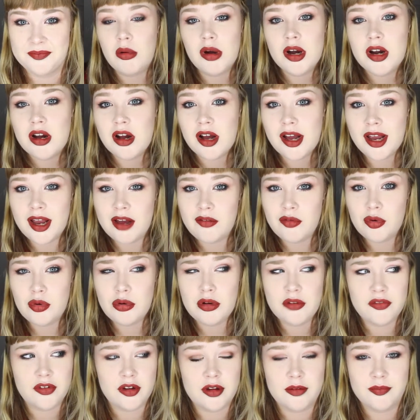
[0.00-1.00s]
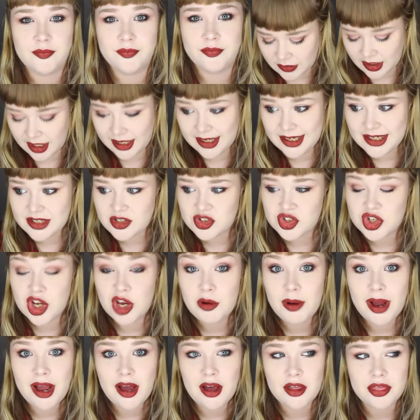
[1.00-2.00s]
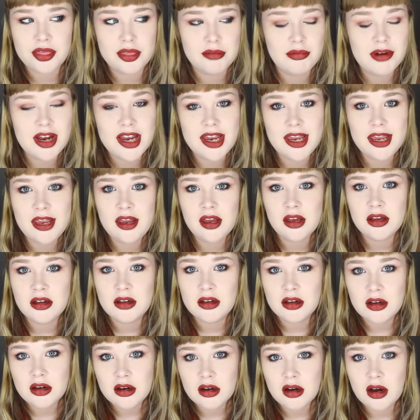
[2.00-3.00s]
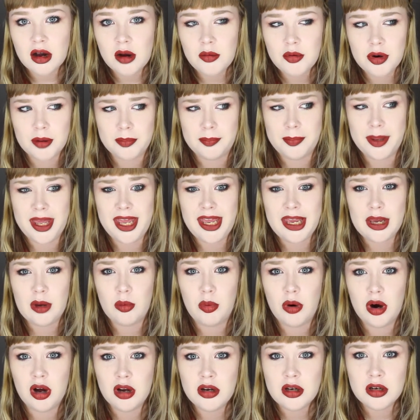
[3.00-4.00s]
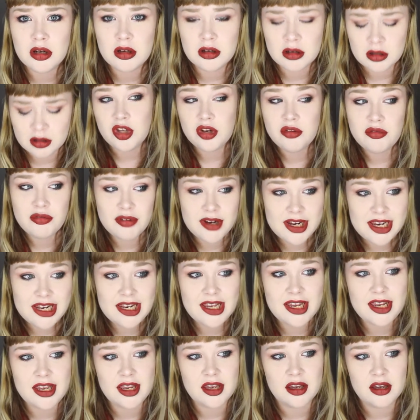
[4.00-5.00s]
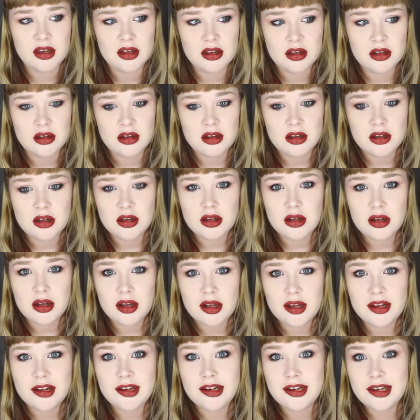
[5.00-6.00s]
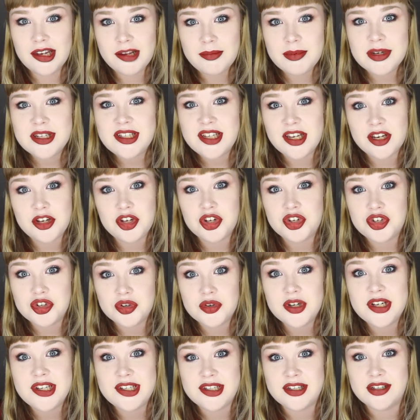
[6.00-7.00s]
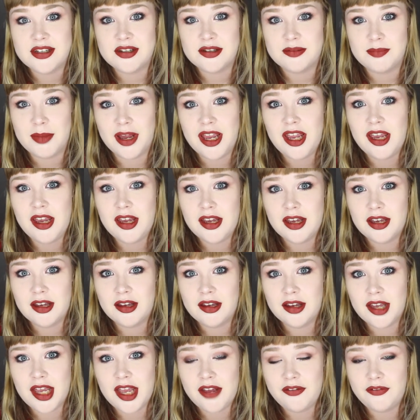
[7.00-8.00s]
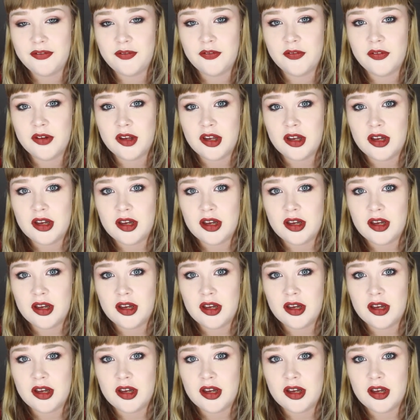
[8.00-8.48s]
Why can't I have all of them? At least 2 out of 3. I want to pick one. You're really limiting your choices, mate. If